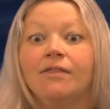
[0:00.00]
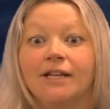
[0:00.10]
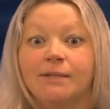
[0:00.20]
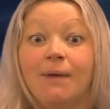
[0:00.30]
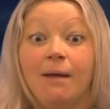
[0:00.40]

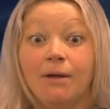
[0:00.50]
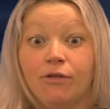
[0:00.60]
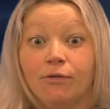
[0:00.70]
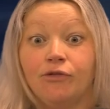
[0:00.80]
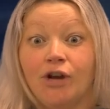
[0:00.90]
This may be
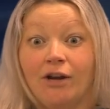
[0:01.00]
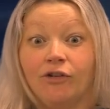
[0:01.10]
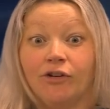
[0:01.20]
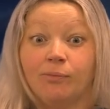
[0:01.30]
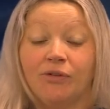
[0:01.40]
through
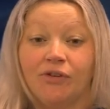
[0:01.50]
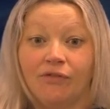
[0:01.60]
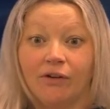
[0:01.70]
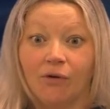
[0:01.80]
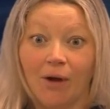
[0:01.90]
changing
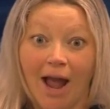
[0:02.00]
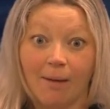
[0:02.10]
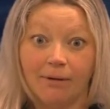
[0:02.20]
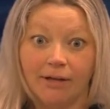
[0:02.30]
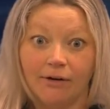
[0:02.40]
specific
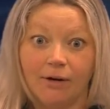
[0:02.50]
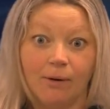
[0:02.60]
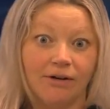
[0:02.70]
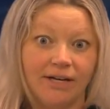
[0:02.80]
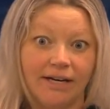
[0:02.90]
vocabulary
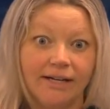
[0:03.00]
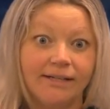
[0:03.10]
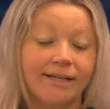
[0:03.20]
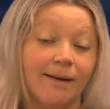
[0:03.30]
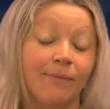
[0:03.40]
where
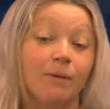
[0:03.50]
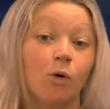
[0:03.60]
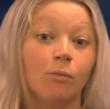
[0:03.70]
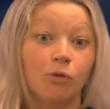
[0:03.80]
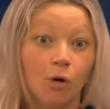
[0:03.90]
needed to something
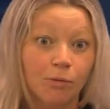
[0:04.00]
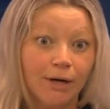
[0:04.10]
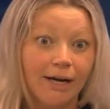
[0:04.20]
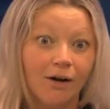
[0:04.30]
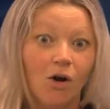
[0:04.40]
more
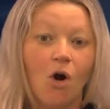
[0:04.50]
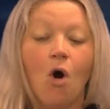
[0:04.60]
appropriate,